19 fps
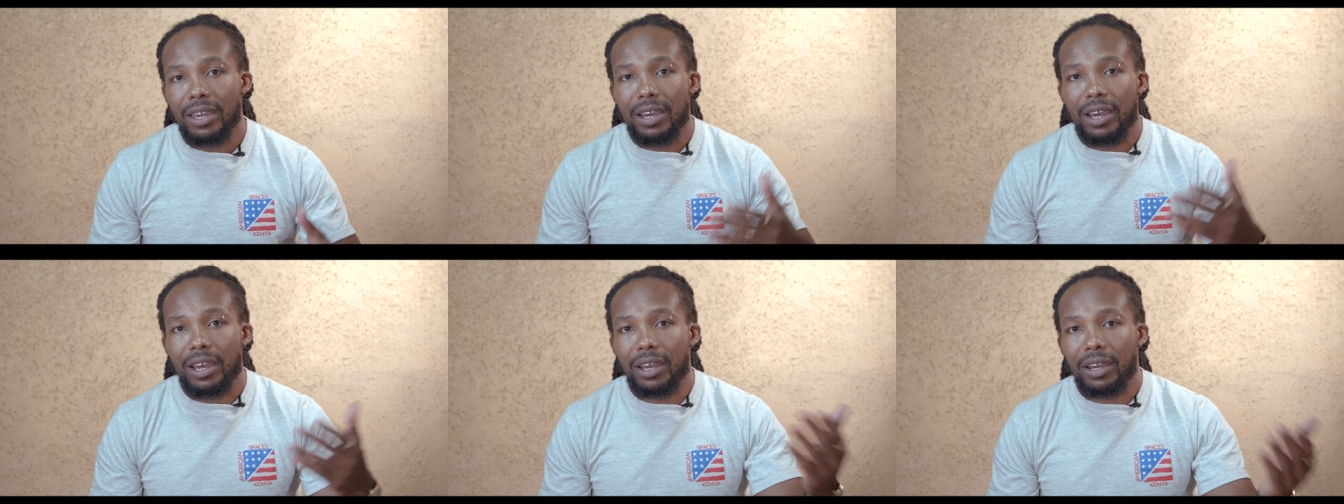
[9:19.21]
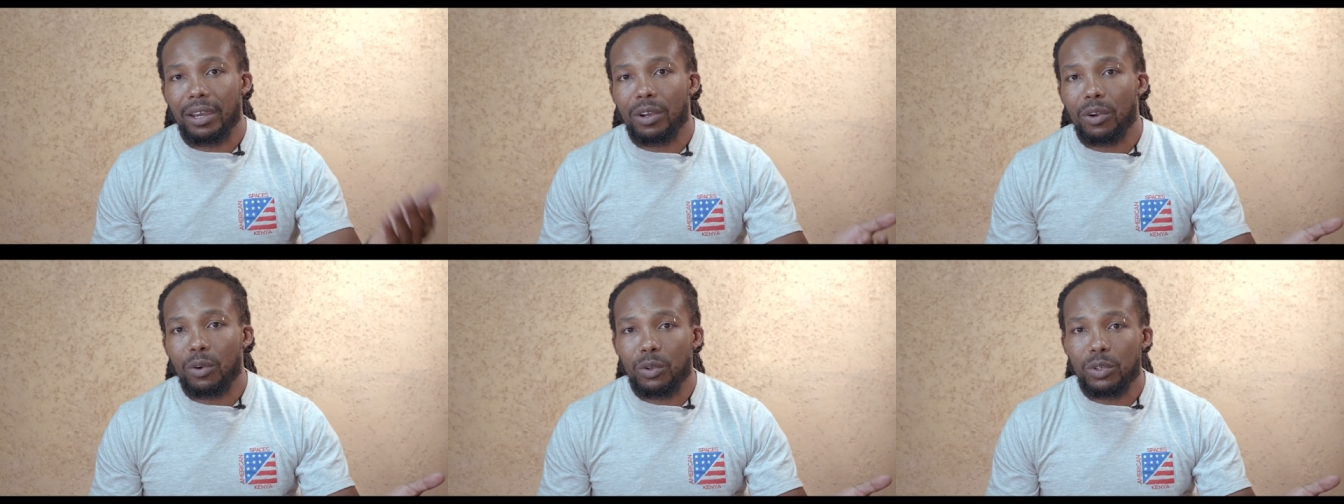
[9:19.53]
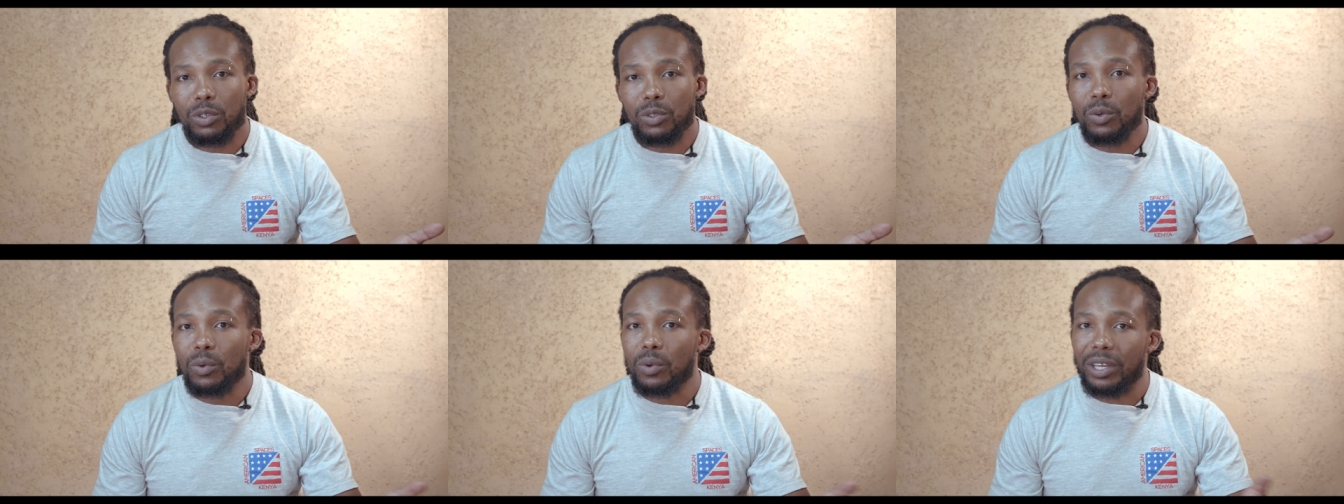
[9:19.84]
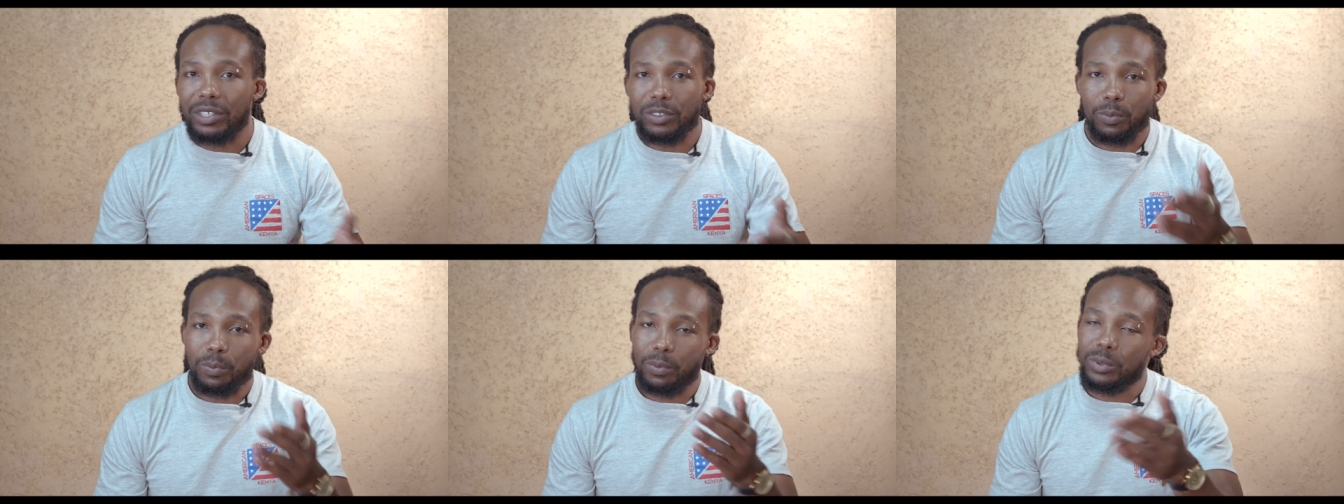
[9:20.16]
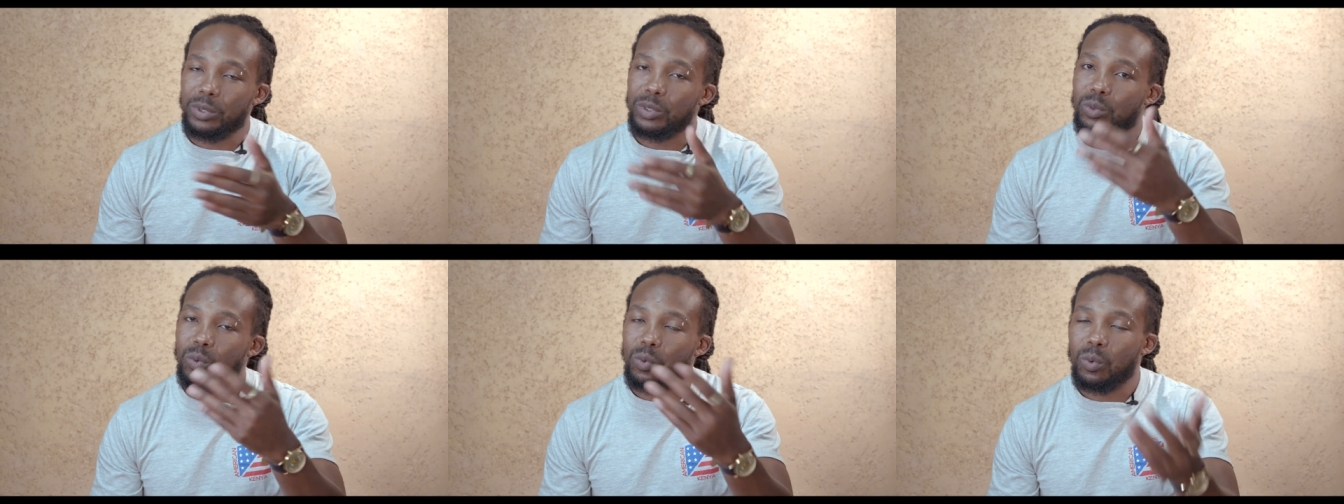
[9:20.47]
uh, on you as
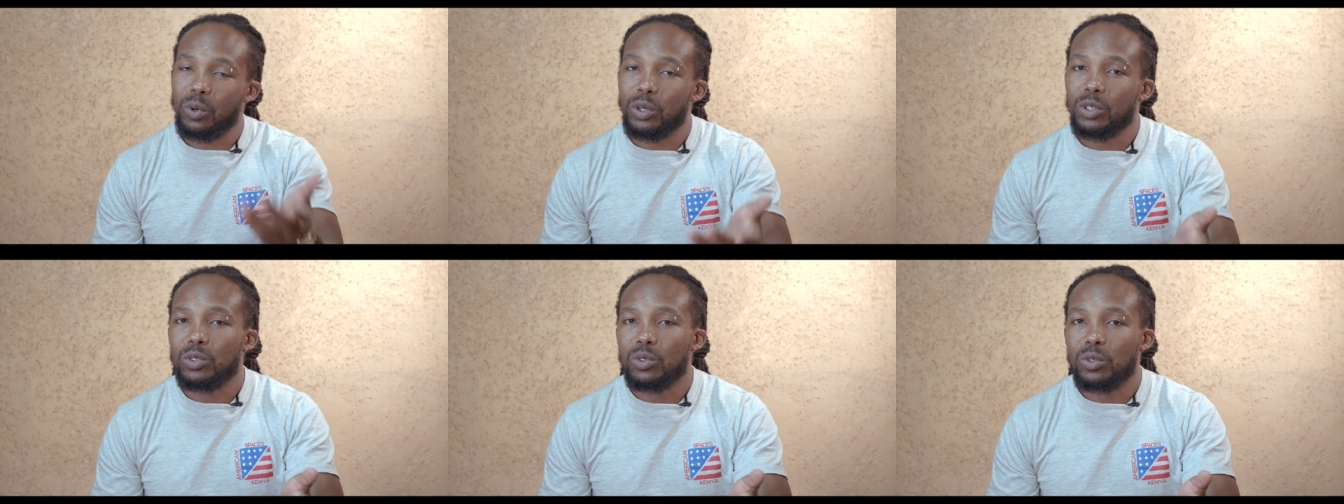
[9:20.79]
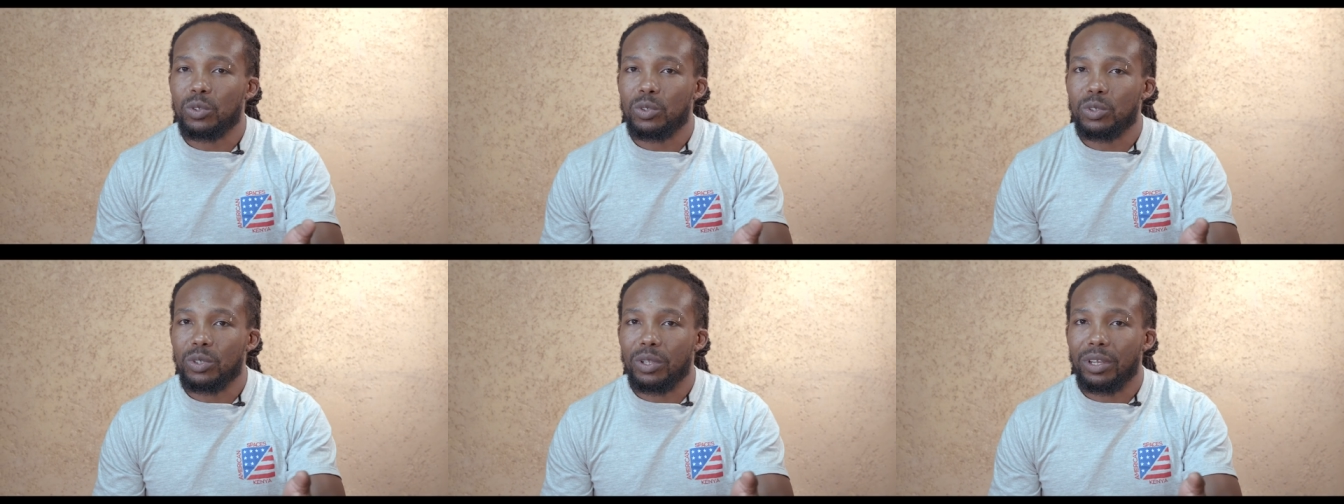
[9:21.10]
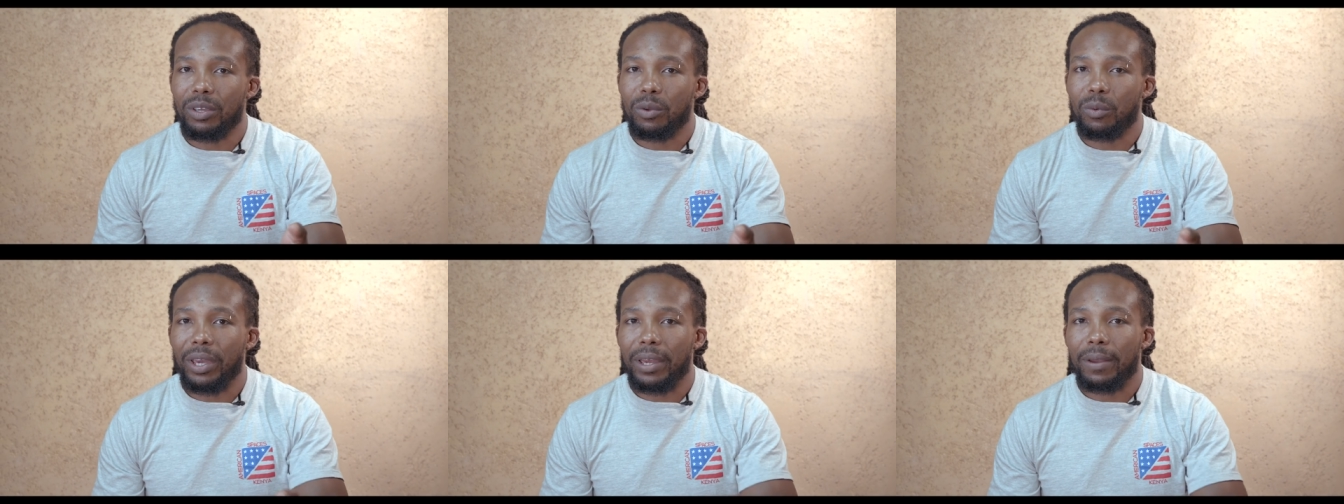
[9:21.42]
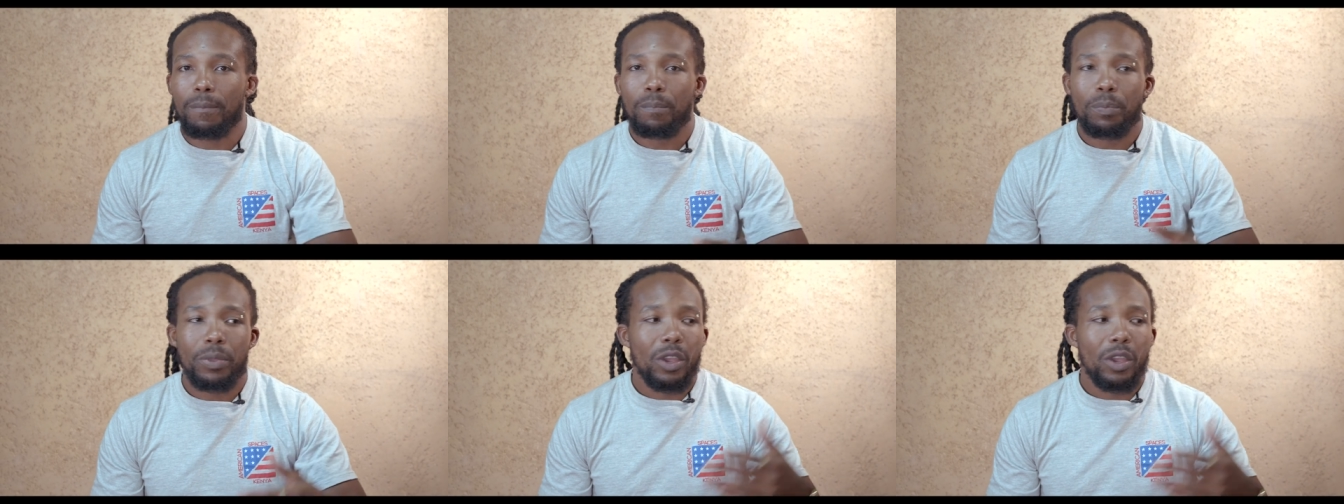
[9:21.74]
opposed to what you usually wear?